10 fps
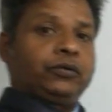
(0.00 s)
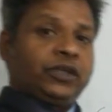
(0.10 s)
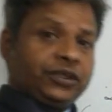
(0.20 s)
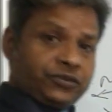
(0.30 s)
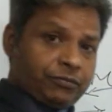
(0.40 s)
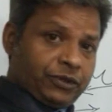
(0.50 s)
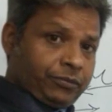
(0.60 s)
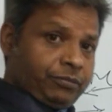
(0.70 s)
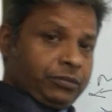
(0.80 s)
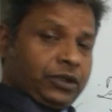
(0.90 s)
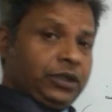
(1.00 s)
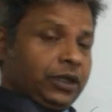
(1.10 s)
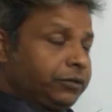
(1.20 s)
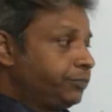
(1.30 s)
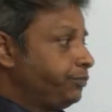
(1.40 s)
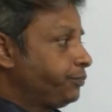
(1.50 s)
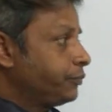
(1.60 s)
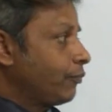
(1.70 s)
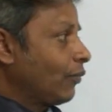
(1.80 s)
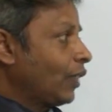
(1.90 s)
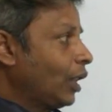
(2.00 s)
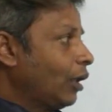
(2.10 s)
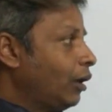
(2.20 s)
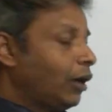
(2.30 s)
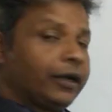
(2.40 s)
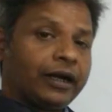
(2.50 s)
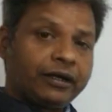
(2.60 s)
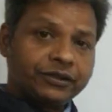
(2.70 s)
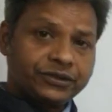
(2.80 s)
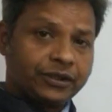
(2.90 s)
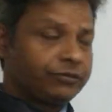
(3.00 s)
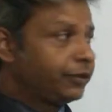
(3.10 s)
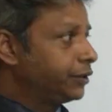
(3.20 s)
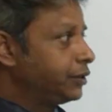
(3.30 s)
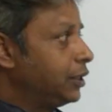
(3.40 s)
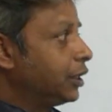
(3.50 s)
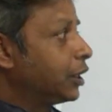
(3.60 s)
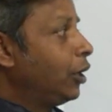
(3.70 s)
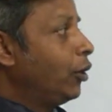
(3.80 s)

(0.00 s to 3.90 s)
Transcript: Things very clear and understand very clear.